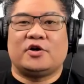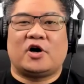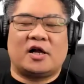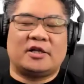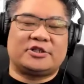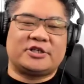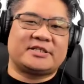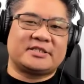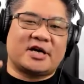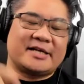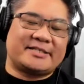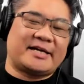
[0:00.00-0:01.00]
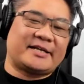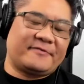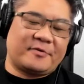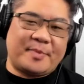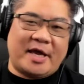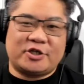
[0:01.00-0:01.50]
all of Justin's contact
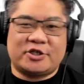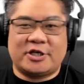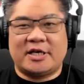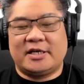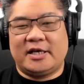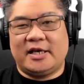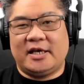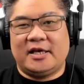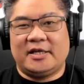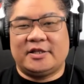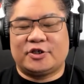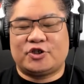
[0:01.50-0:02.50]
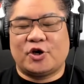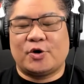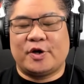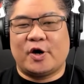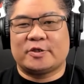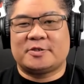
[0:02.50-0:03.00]
information in the show
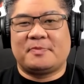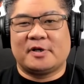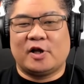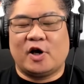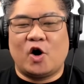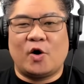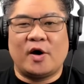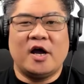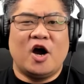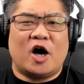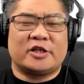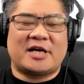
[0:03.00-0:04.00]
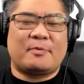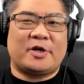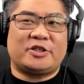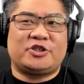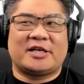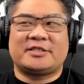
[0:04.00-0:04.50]
notes below. On top of
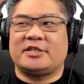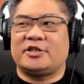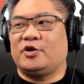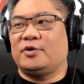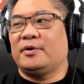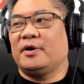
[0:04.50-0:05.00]
which, Justin, you